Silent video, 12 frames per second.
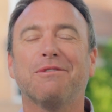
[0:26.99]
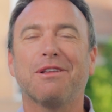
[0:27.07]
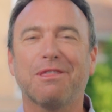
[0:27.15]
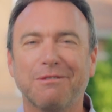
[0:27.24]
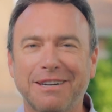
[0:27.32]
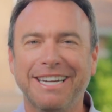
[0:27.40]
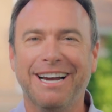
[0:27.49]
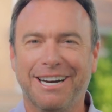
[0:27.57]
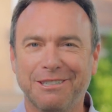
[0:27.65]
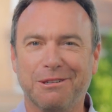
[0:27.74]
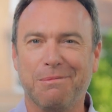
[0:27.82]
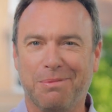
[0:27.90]
over
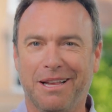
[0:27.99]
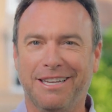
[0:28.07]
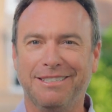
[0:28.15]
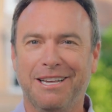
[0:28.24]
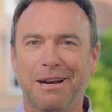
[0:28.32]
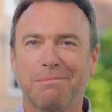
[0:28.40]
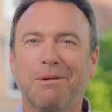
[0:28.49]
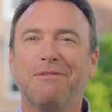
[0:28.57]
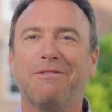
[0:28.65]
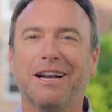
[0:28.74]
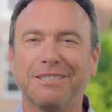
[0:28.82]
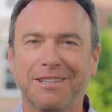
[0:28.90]
300 plus
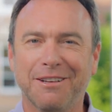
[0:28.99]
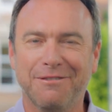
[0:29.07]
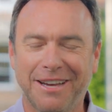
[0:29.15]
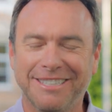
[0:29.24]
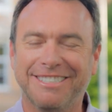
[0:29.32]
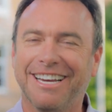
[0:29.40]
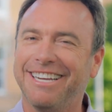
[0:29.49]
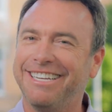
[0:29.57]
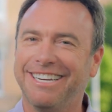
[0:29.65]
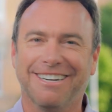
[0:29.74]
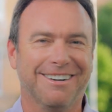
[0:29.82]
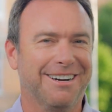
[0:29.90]
professional events a
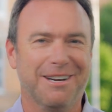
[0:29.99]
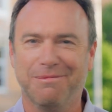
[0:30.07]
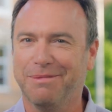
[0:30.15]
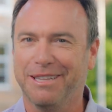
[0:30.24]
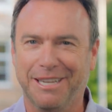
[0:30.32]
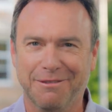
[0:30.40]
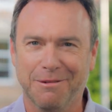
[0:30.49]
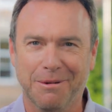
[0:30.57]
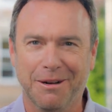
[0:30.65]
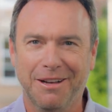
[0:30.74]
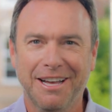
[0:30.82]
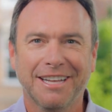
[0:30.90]
year.
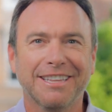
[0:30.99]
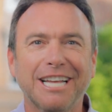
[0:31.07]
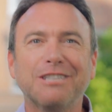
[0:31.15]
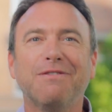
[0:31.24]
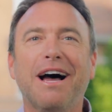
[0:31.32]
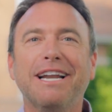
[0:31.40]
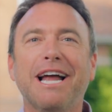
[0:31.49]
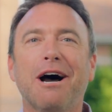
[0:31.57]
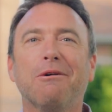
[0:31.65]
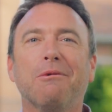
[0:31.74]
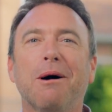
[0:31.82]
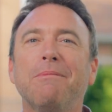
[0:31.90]
Unbelievable. Let's find
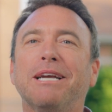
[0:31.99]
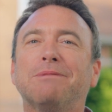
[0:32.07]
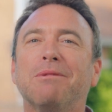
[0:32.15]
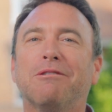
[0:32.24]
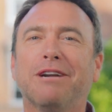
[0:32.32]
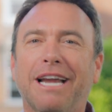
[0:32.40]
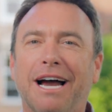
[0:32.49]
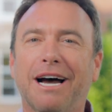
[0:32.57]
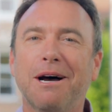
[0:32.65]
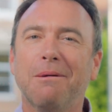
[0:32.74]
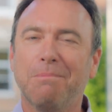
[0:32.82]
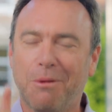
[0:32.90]
out what makes Maria
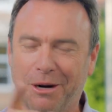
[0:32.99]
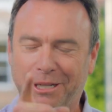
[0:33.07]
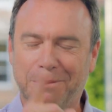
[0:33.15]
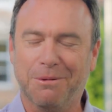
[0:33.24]
Pointer